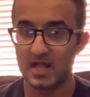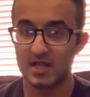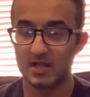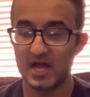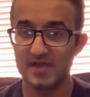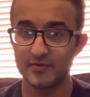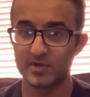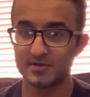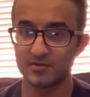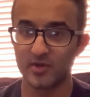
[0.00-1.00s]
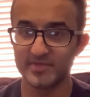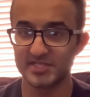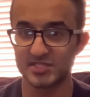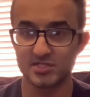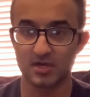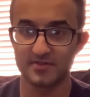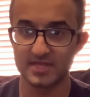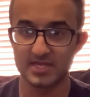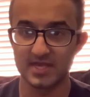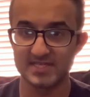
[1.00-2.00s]
I for one normally just start
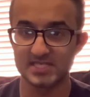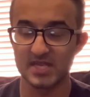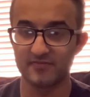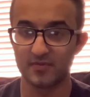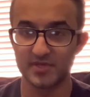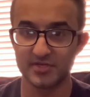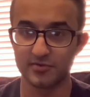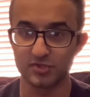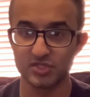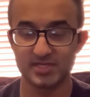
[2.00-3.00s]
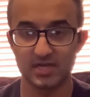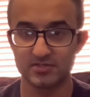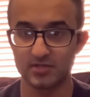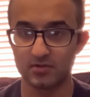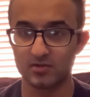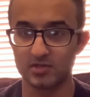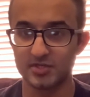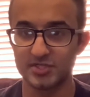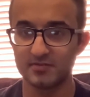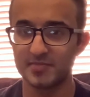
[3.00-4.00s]
the essay from the introduction down to the
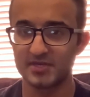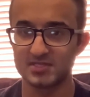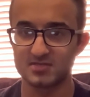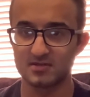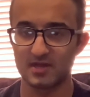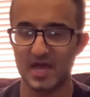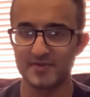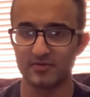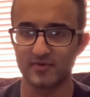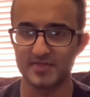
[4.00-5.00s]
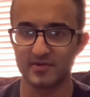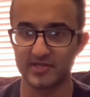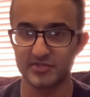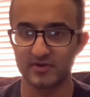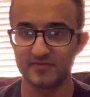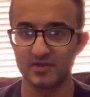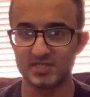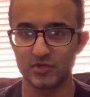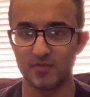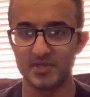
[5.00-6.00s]
conclusion because having read the literature reviews I
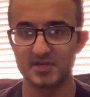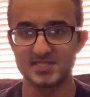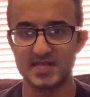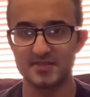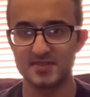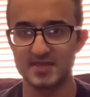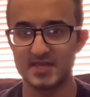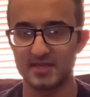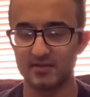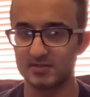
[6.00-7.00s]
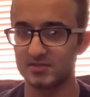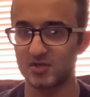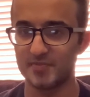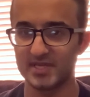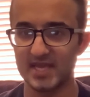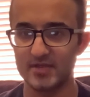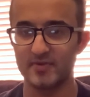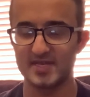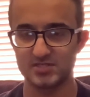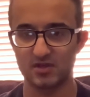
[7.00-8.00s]
normally understand the topic
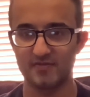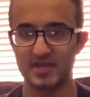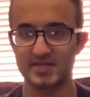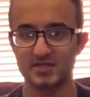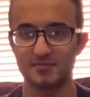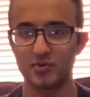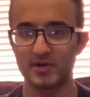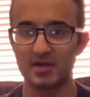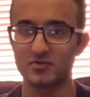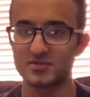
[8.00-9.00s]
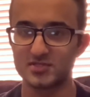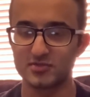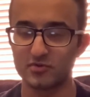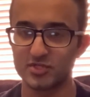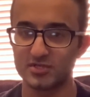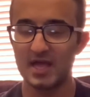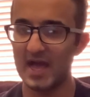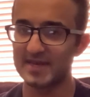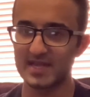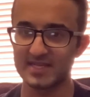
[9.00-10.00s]
anyway so I feel like I can pour out a good introduction
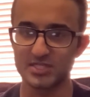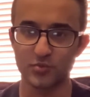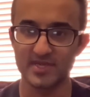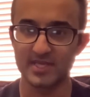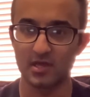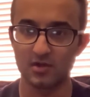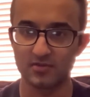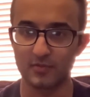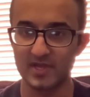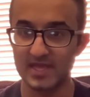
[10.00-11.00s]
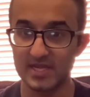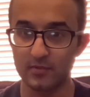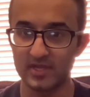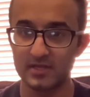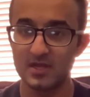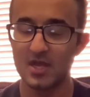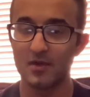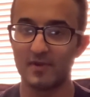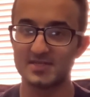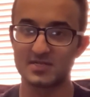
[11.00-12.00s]
and I can tweak it along the way anyway.
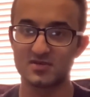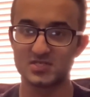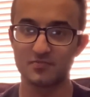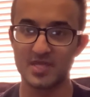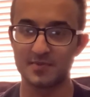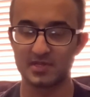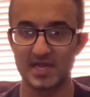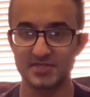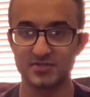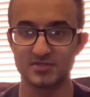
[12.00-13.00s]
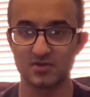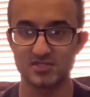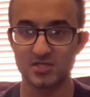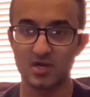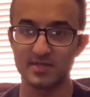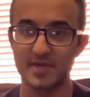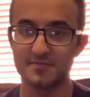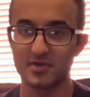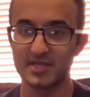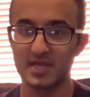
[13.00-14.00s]
Whereas I know some people like to sort of start on the main
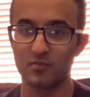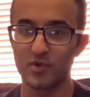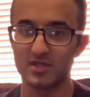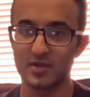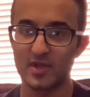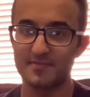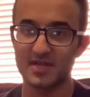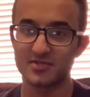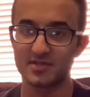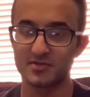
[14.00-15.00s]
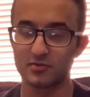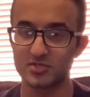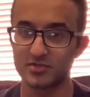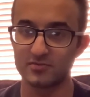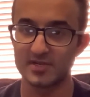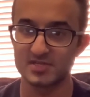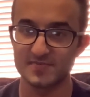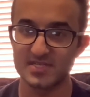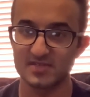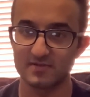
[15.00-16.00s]
body and work their way back to the introduction
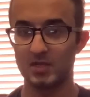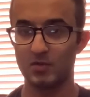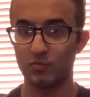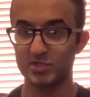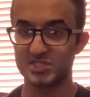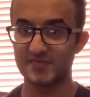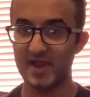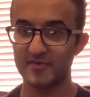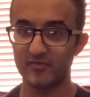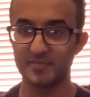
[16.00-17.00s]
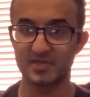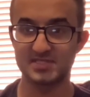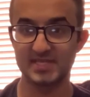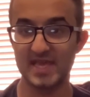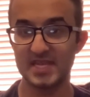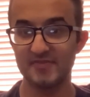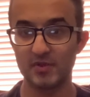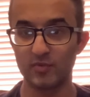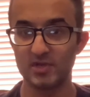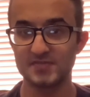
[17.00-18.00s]
retrospectively, which is fair enough because again if it
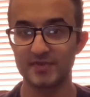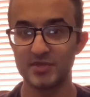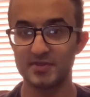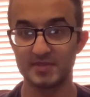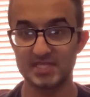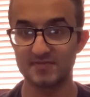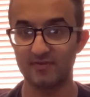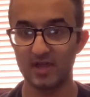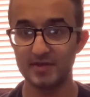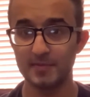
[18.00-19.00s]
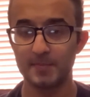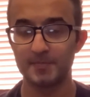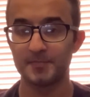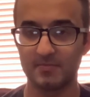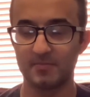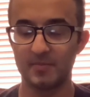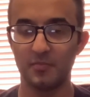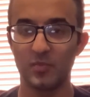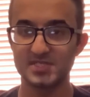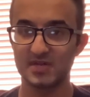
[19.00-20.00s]
works for you then that's fine
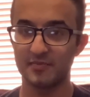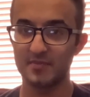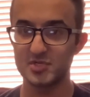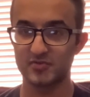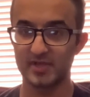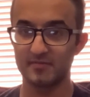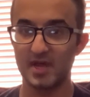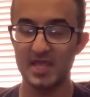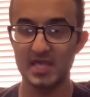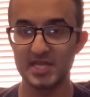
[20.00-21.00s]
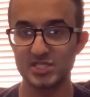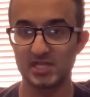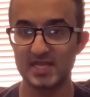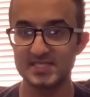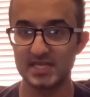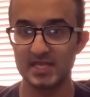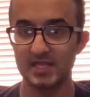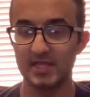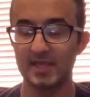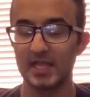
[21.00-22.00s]
once I've pretty much written my initial essay,
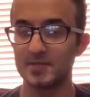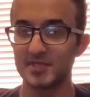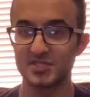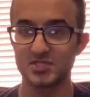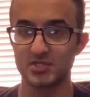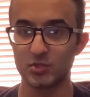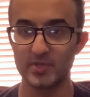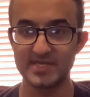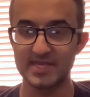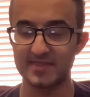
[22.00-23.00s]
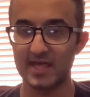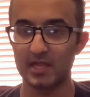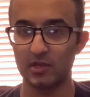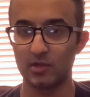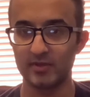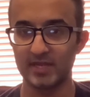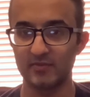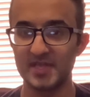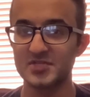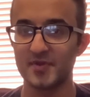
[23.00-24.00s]
it'll be just tweaking that, looking at
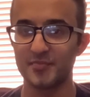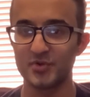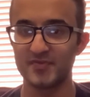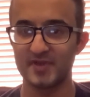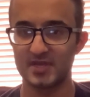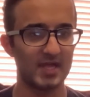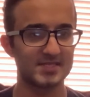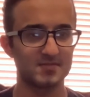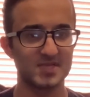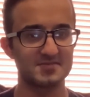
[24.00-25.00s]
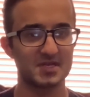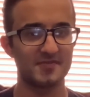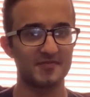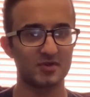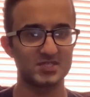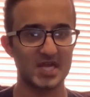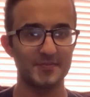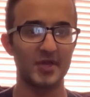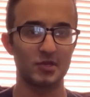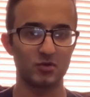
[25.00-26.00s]
ways to improve it. sometimes if I've got
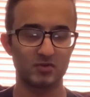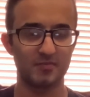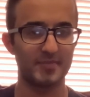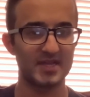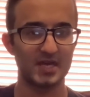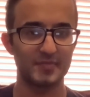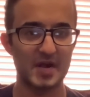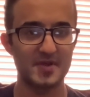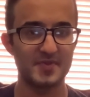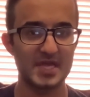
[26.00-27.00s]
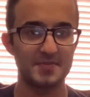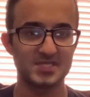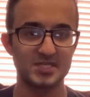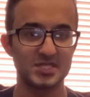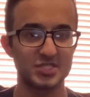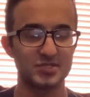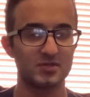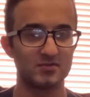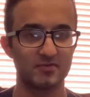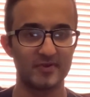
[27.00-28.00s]
time, I'd look back at primary papers and
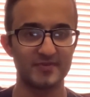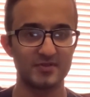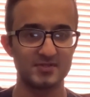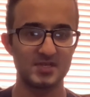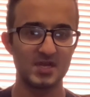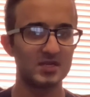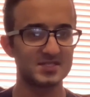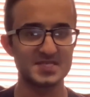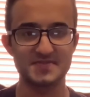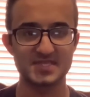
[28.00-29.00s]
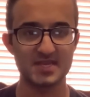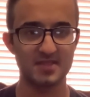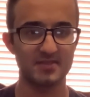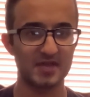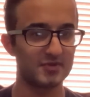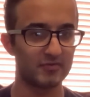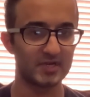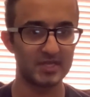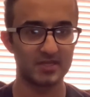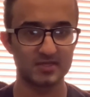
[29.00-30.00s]
additional reviews to see if there's anything that I've not
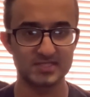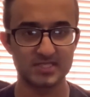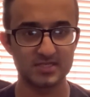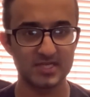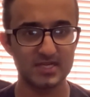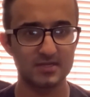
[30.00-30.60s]
really considered yet.